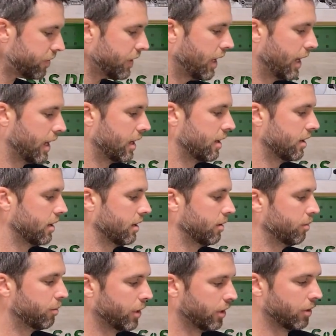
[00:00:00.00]

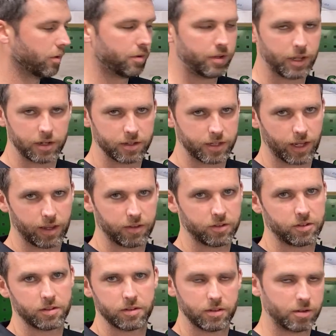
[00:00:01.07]
and build and test